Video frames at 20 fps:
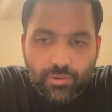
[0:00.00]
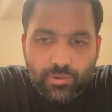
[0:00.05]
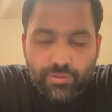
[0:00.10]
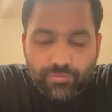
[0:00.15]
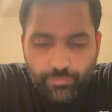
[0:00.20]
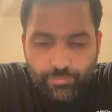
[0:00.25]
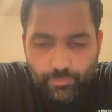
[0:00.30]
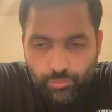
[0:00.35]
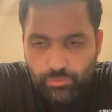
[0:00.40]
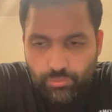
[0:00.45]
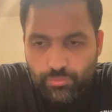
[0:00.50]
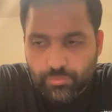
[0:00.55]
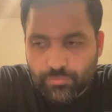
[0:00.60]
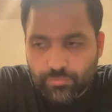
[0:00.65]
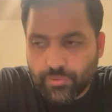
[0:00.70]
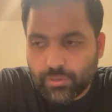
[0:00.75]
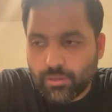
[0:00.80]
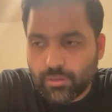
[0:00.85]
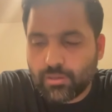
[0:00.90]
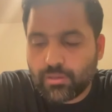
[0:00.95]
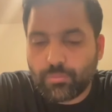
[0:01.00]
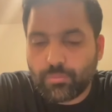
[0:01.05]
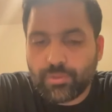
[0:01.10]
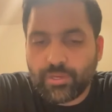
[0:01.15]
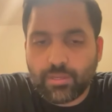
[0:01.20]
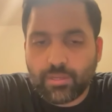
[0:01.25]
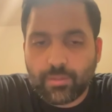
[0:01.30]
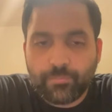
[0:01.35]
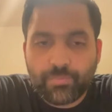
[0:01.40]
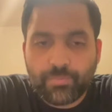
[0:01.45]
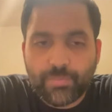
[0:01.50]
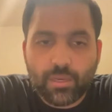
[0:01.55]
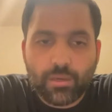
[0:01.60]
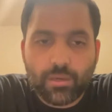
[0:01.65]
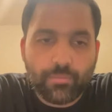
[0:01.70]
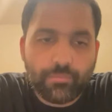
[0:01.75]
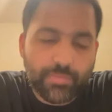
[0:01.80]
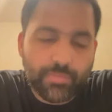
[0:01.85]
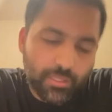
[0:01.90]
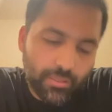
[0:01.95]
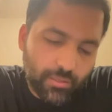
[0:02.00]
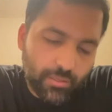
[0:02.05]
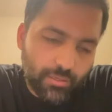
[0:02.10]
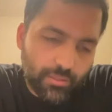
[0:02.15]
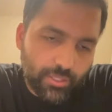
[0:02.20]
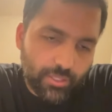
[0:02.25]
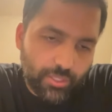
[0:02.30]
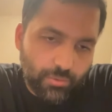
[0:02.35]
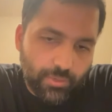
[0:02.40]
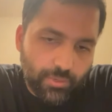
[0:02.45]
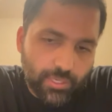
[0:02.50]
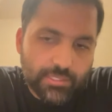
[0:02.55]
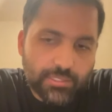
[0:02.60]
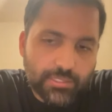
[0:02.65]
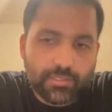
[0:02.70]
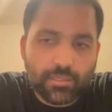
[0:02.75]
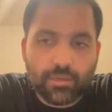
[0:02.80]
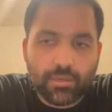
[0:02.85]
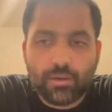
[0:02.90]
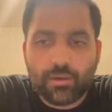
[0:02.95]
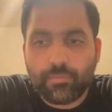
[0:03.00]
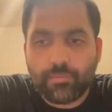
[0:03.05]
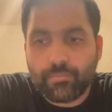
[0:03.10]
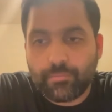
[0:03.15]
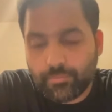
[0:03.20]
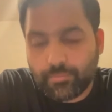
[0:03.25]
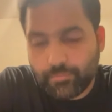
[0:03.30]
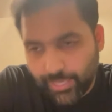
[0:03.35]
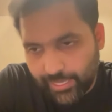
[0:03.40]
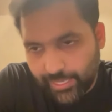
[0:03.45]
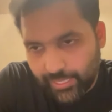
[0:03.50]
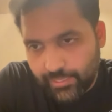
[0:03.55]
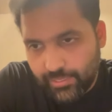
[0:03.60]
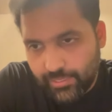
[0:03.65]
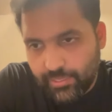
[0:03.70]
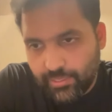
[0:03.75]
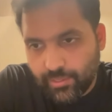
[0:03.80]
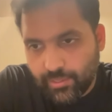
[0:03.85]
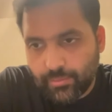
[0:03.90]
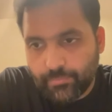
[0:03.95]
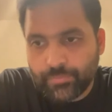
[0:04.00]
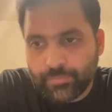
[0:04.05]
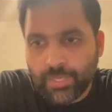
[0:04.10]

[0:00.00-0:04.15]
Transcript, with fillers: So I flew for a little bit um, here in the U.S., um, back in India